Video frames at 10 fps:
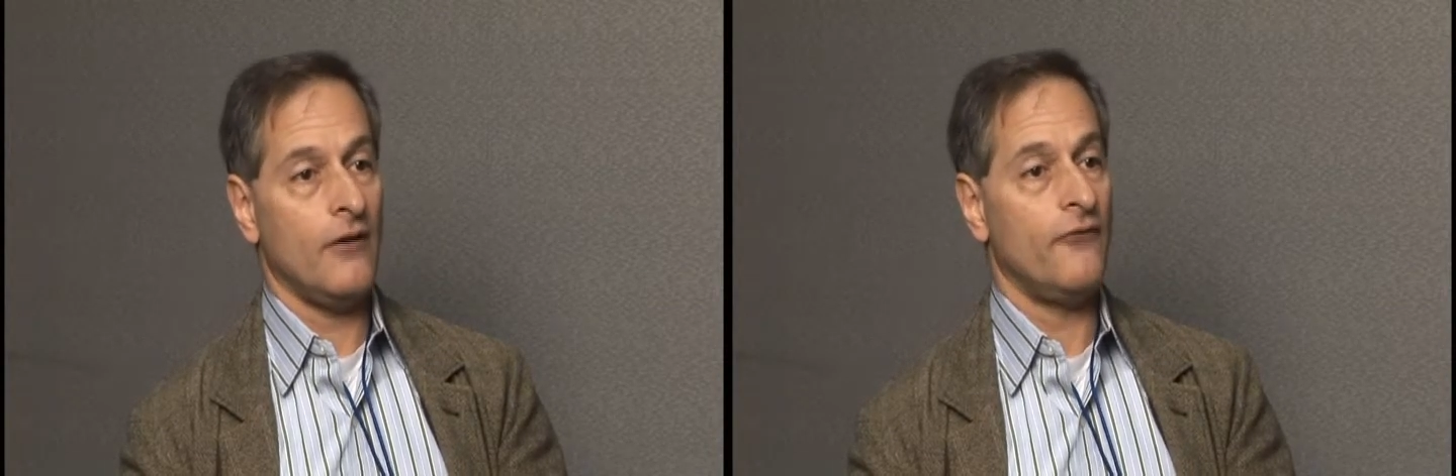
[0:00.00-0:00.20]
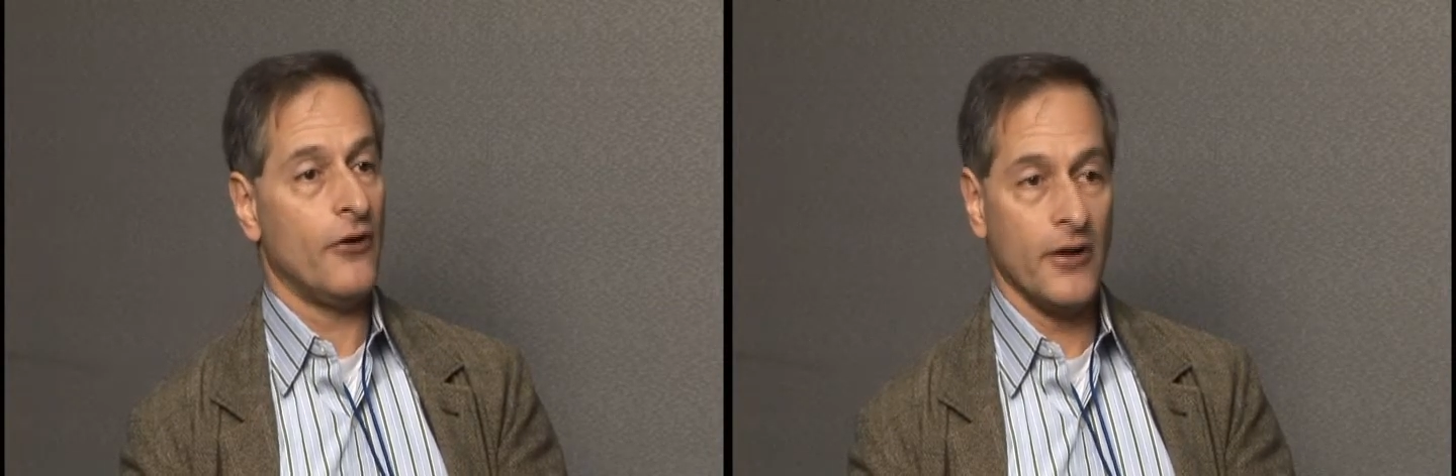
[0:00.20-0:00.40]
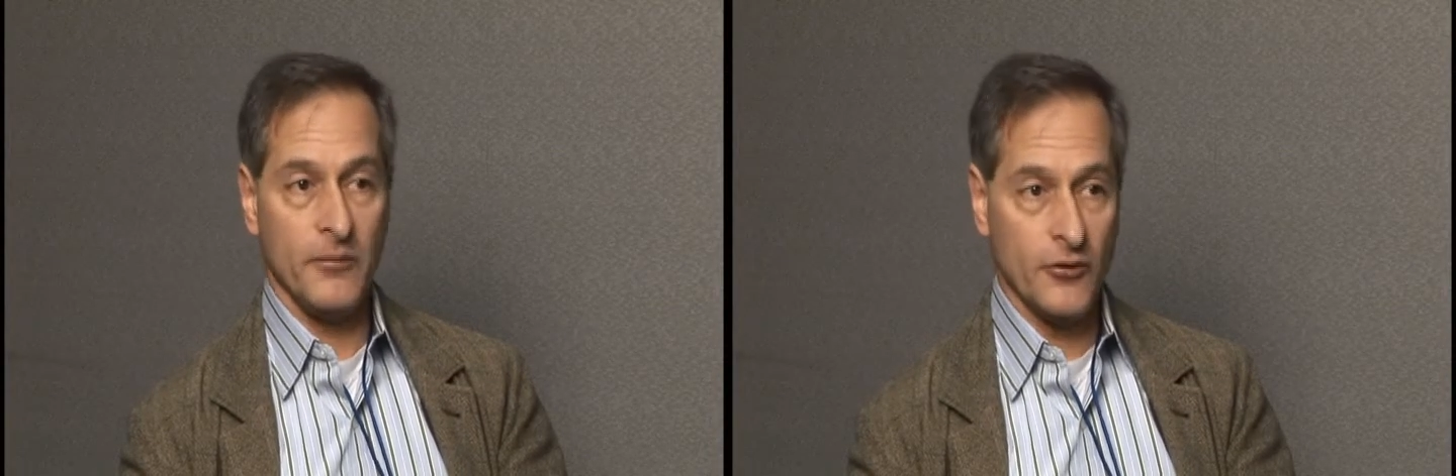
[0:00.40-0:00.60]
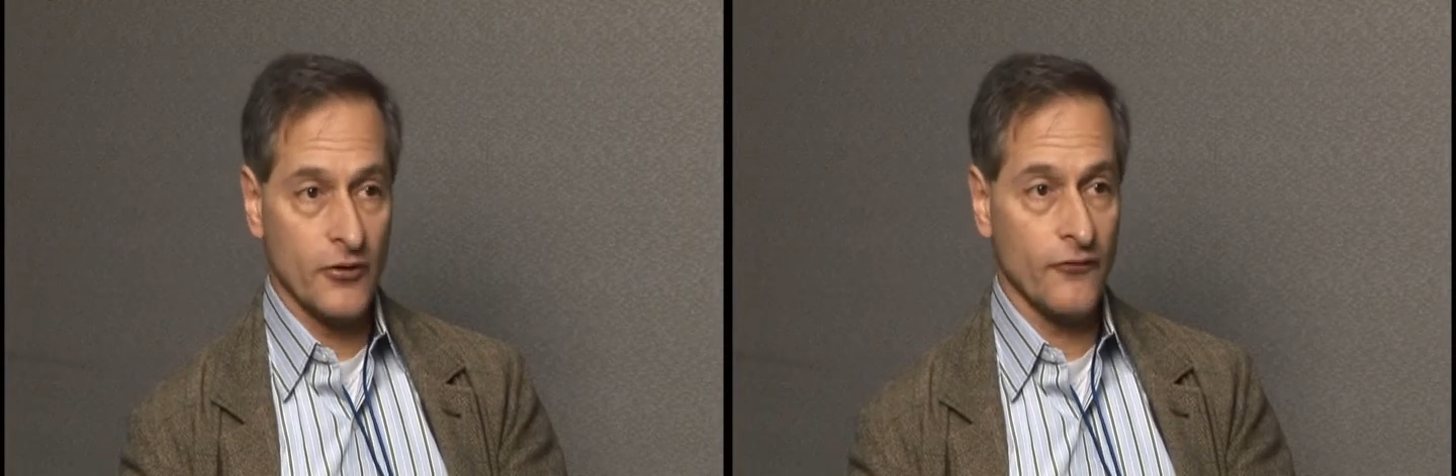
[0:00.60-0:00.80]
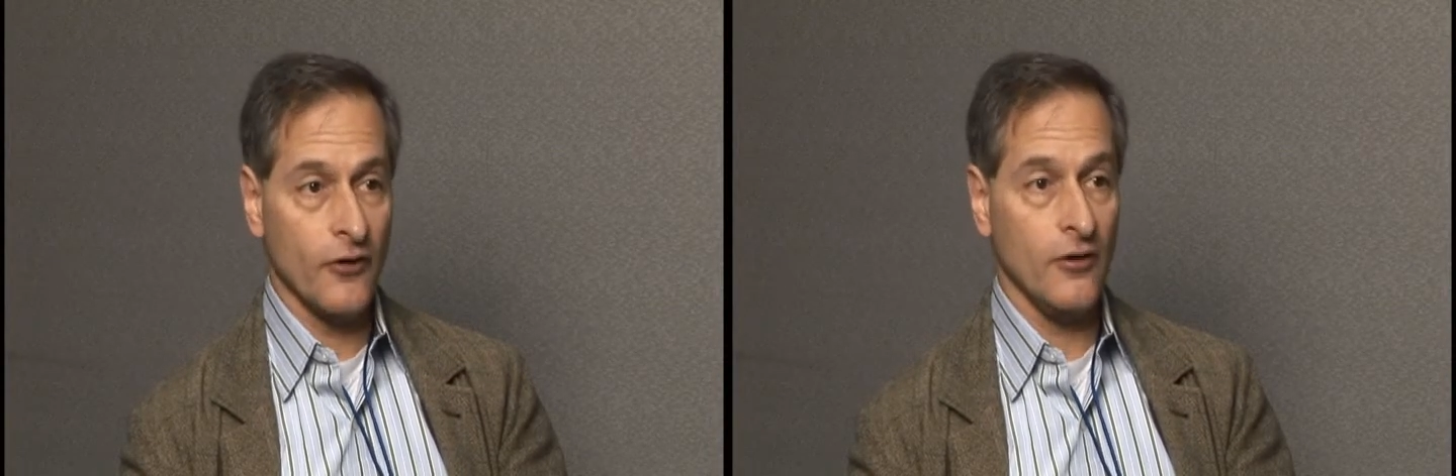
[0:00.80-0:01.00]
Very
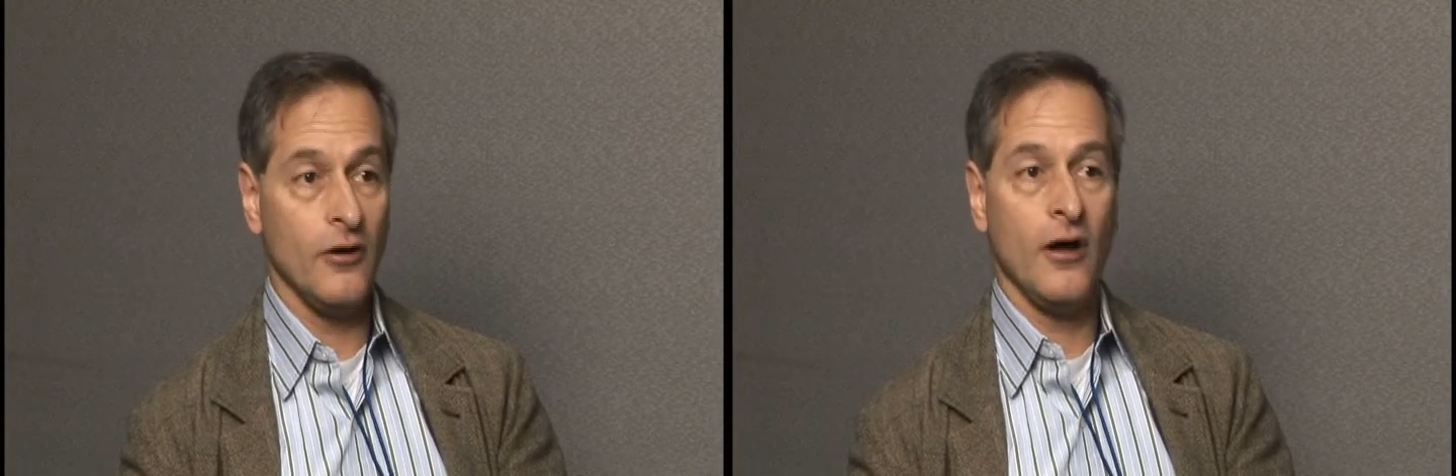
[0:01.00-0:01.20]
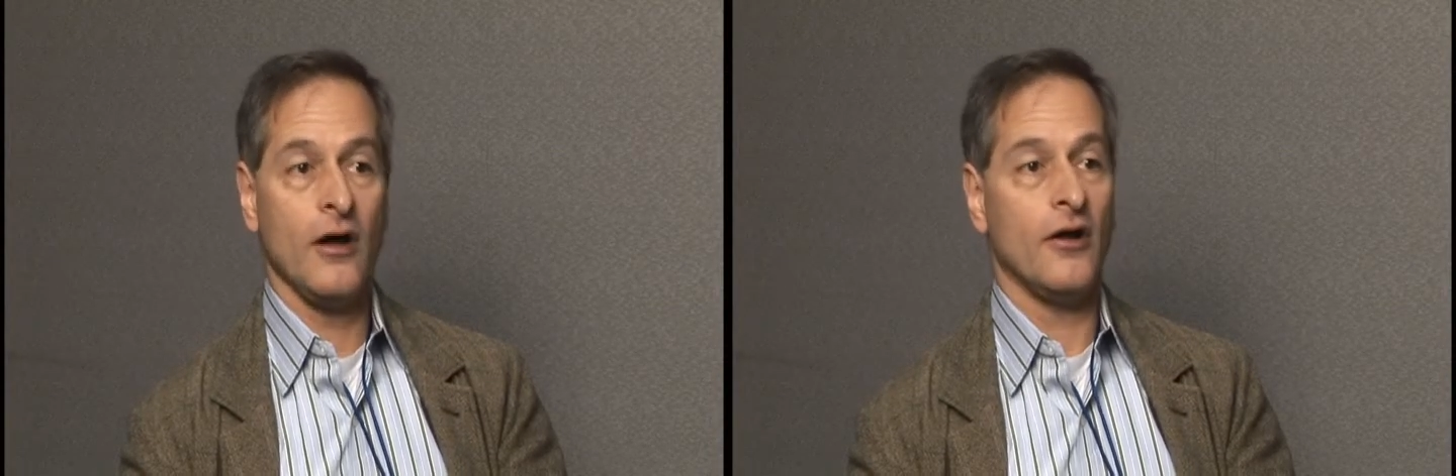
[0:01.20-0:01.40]
beautiful,